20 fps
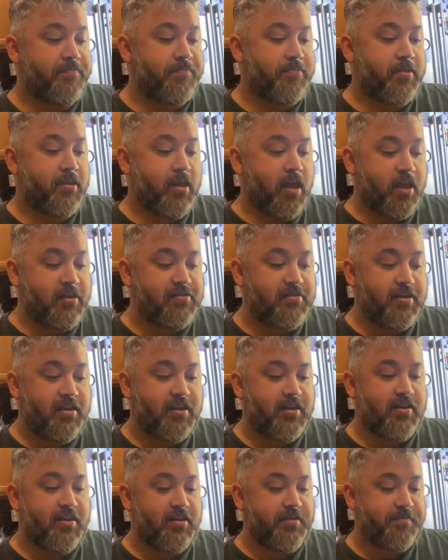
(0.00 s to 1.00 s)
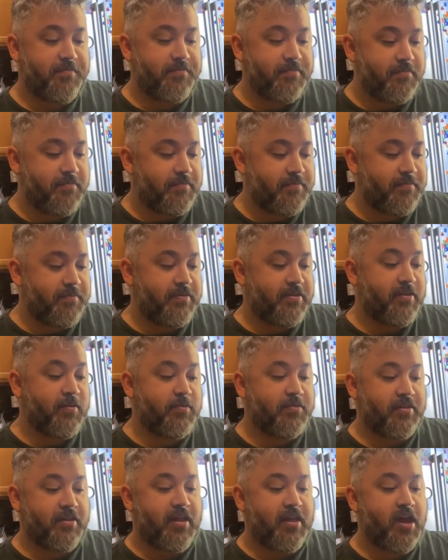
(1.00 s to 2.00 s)
I said it was a
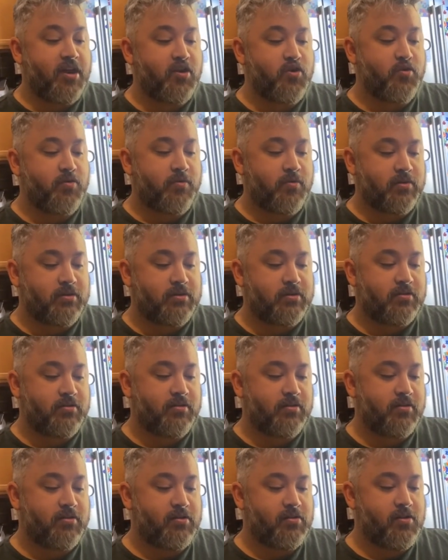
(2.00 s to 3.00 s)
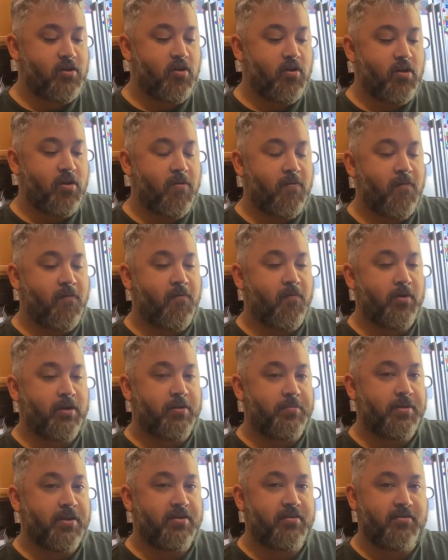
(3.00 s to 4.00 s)
lot of noodles. For it to be
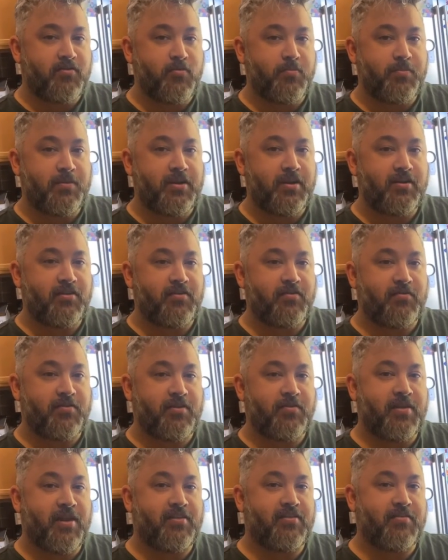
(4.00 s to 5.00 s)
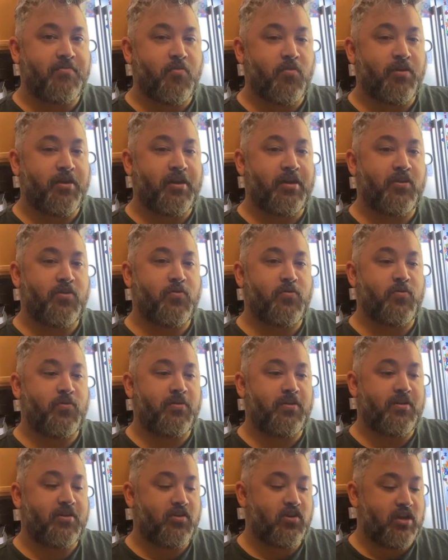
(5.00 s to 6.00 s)
a soup dish, it tasted more like a noodle dish,
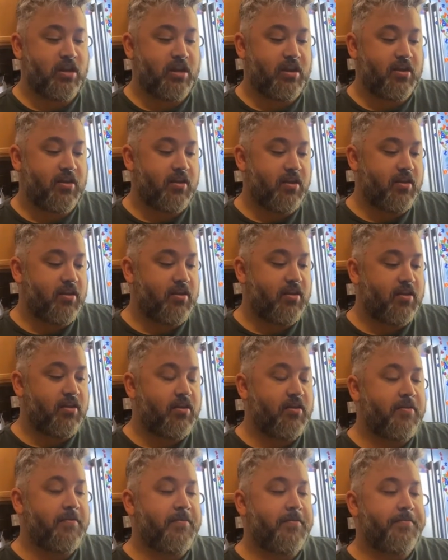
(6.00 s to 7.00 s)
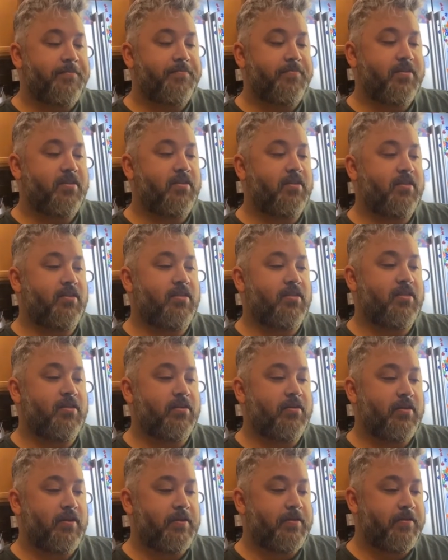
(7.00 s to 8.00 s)
and
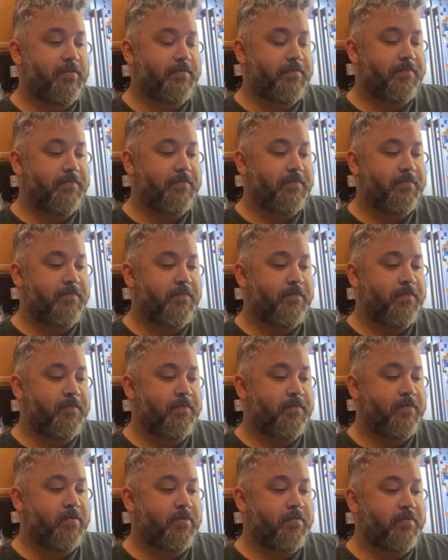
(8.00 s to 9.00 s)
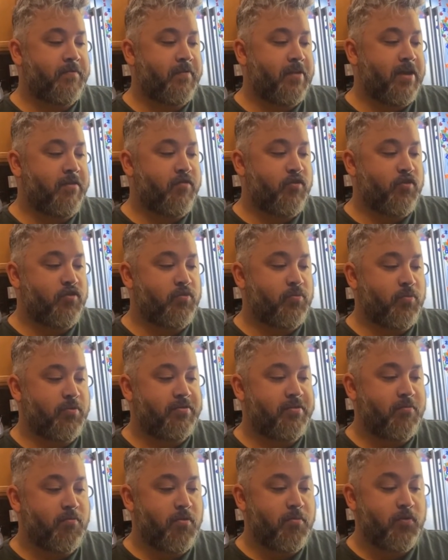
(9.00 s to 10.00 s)
the flavors were
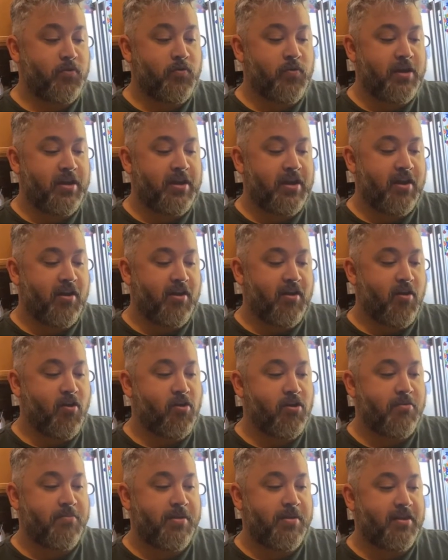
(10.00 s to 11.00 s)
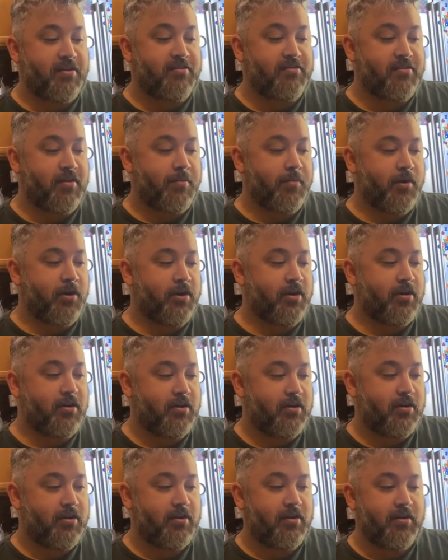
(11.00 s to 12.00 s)
somewhere between an autumn and a summer
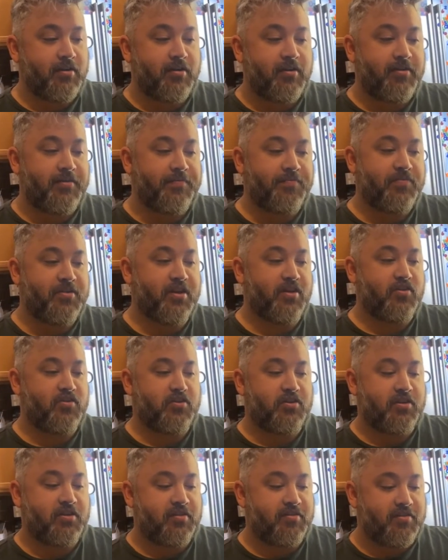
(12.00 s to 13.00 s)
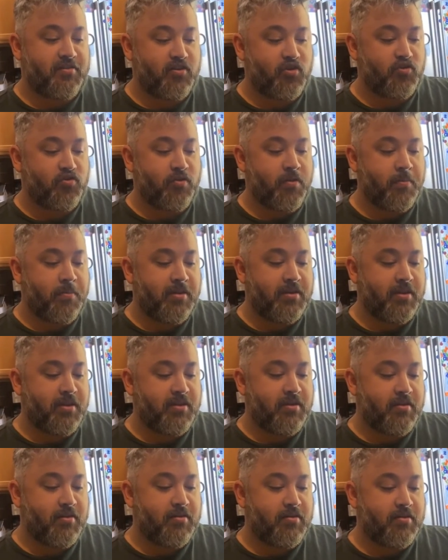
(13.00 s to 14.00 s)
dish because of the shrimp and then
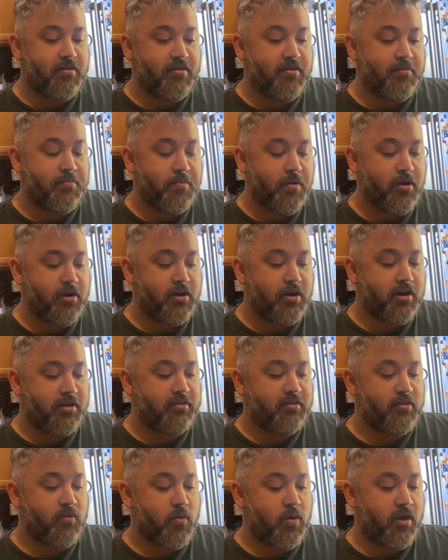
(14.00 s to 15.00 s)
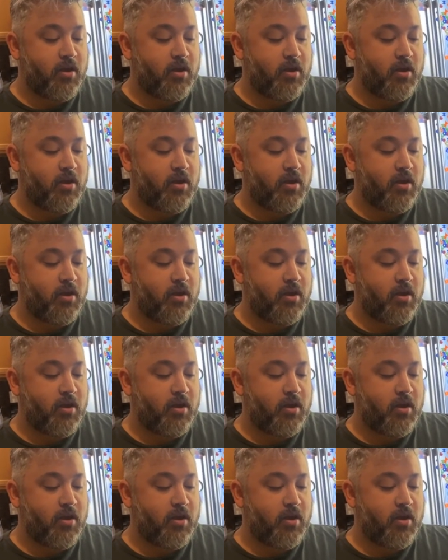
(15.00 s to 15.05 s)
the butternut squash.